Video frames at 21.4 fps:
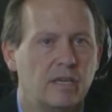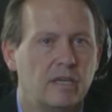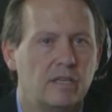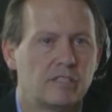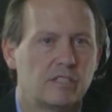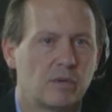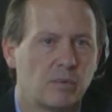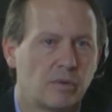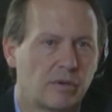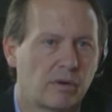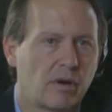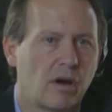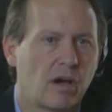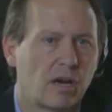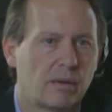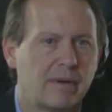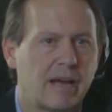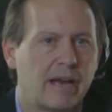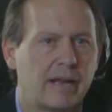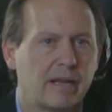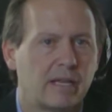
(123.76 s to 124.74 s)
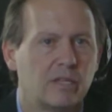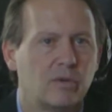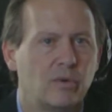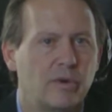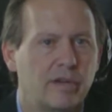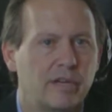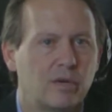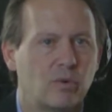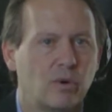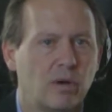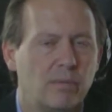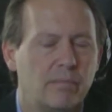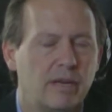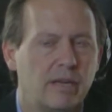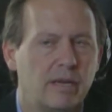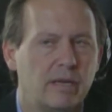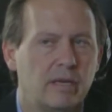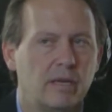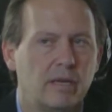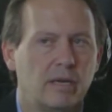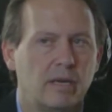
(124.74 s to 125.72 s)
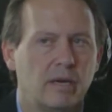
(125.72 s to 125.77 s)
So with our automatic gluing
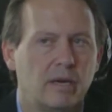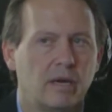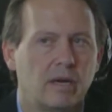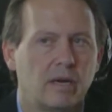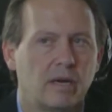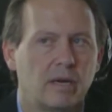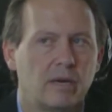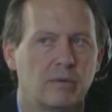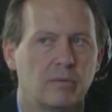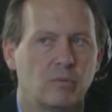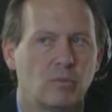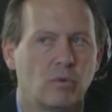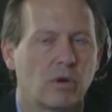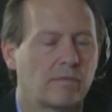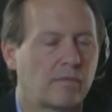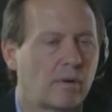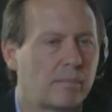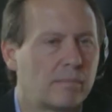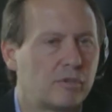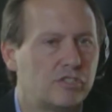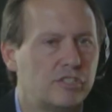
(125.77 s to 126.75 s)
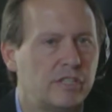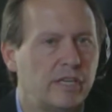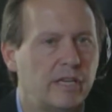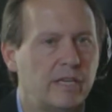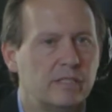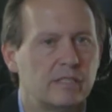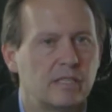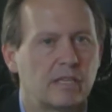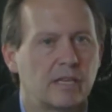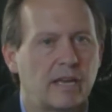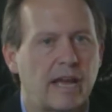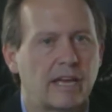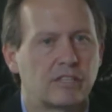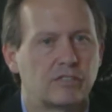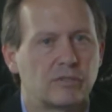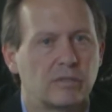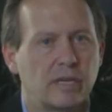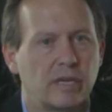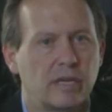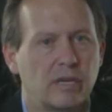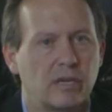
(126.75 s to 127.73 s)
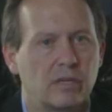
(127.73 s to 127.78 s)
equipment, uh, one of our machines can
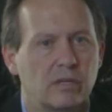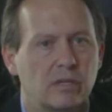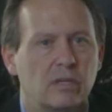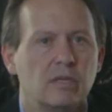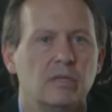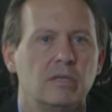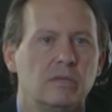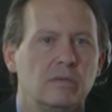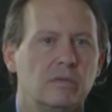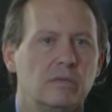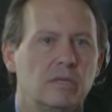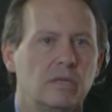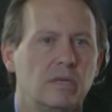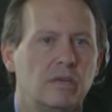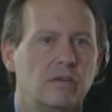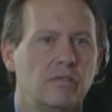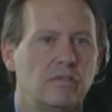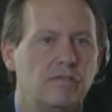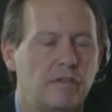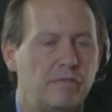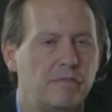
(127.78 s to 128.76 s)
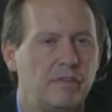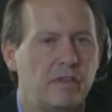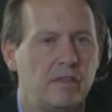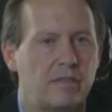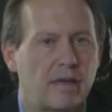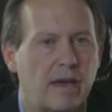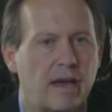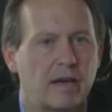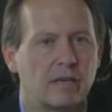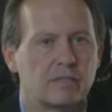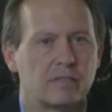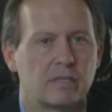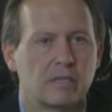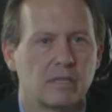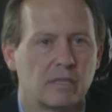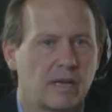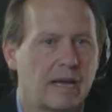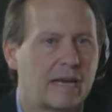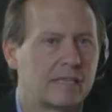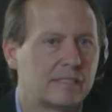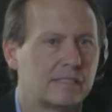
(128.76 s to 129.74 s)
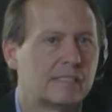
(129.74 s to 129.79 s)
actually glue 50,000
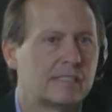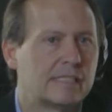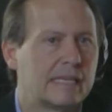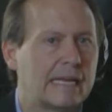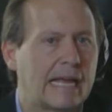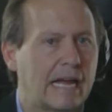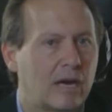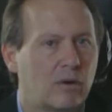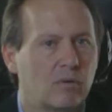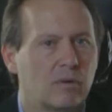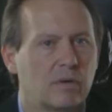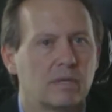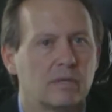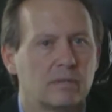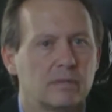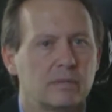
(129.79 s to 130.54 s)
glasses an hour.